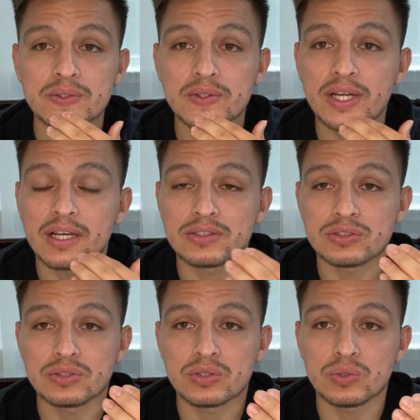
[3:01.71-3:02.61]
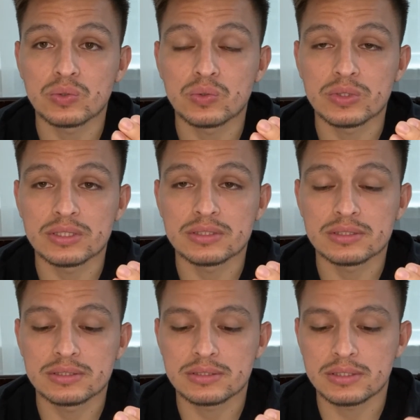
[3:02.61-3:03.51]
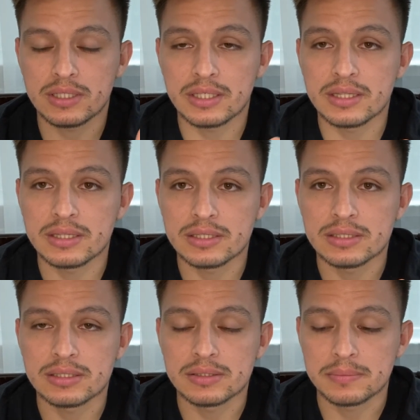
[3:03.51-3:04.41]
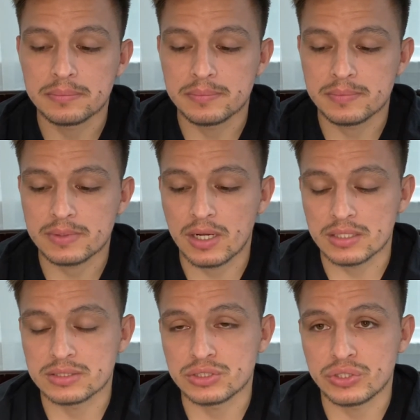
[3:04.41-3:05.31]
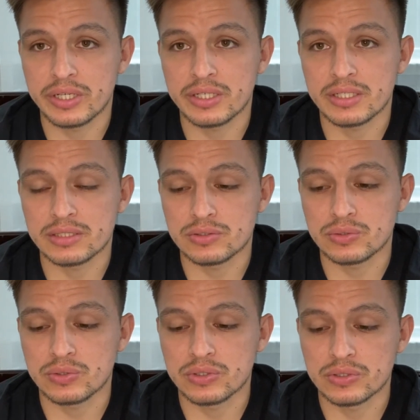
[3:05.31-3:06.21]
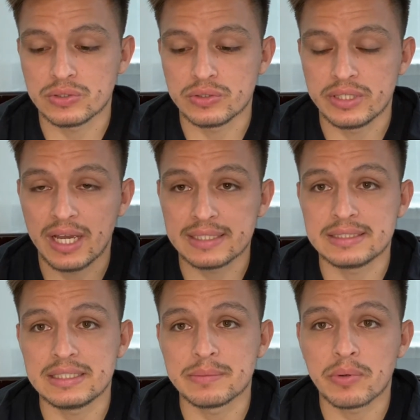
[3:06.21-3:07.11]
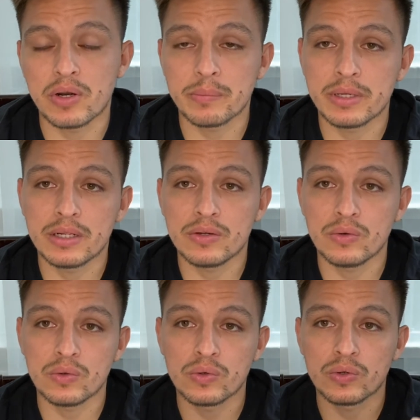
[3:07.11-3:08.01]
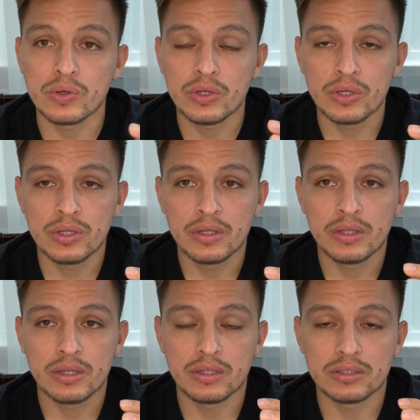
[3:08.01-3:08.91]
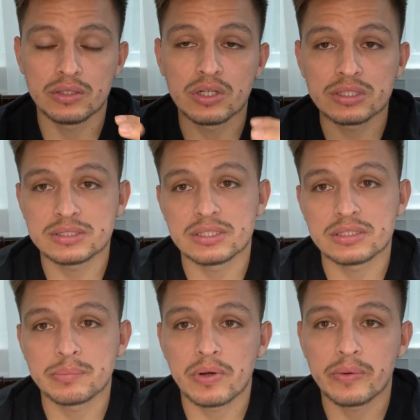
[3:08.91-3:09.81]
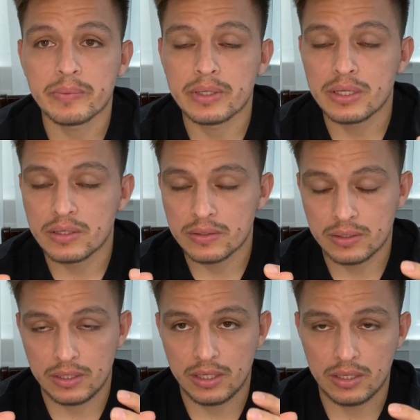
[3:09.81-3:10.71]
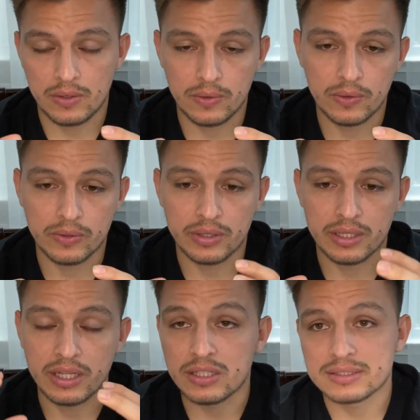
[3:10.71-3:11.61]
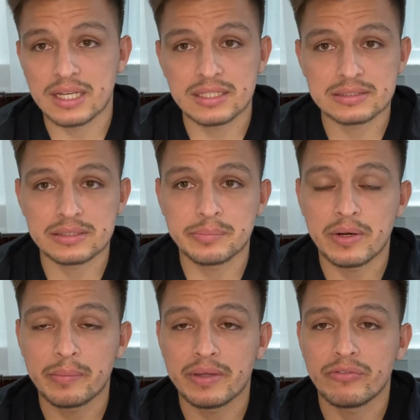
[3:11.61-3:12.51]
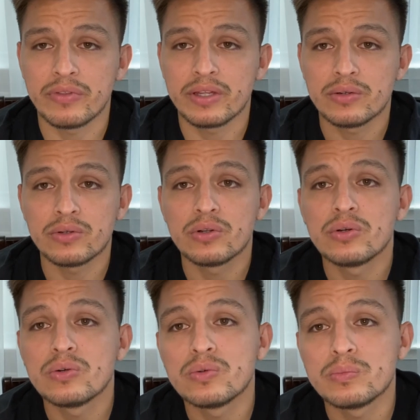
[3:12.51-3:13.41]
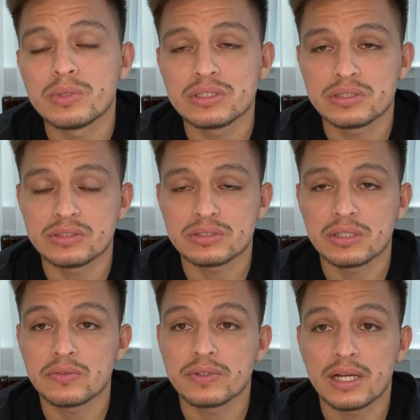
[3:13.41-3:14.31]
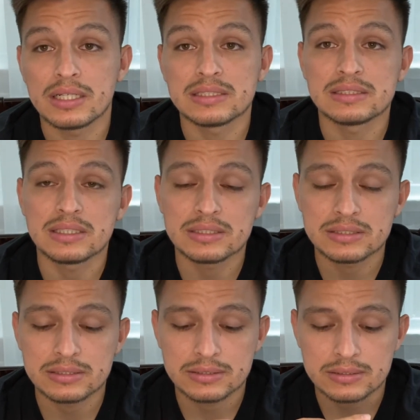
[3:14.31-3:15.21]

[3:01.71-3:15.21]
to a counselor who is concentrated into the IT department or the nursing department or the health science department. If they don't know much of their stuff, it kind of sucks,